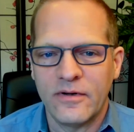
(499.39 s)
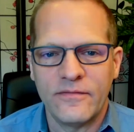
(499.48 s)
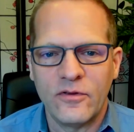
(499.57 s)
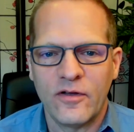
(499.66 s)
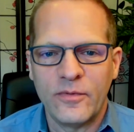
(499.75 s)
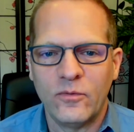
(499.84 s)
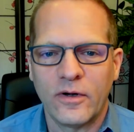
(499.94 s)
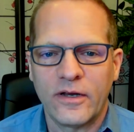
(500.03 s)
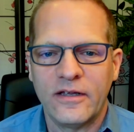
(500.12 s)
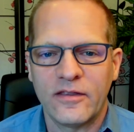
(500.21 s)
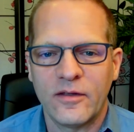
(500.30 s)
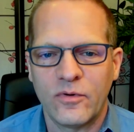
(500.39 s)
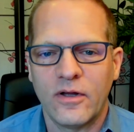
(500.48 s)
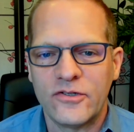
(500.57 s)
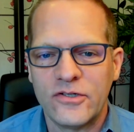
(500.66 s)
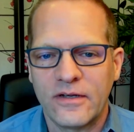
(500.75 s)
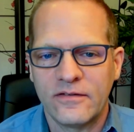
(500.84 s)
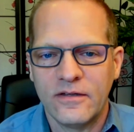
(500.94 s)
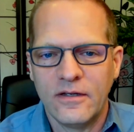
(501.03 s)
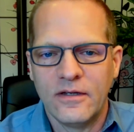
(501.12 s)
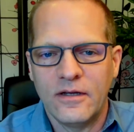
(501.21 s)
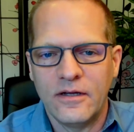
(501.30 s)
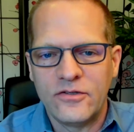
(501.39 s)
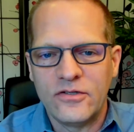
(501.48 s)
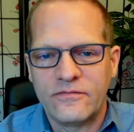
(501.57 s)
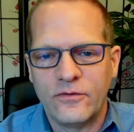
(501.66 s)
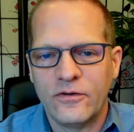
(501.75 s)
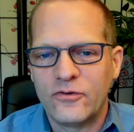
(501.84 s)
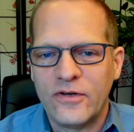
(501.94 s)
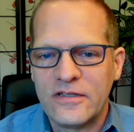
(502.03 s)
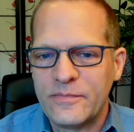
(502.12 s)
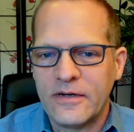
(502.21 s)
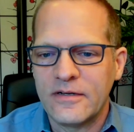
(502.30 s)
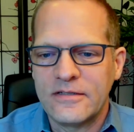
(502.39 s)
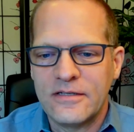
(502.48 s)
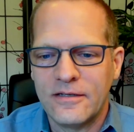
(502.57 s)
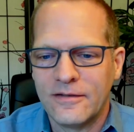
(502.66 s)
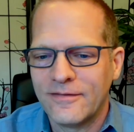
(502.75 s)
even though I've been working on the projects, just for transparency.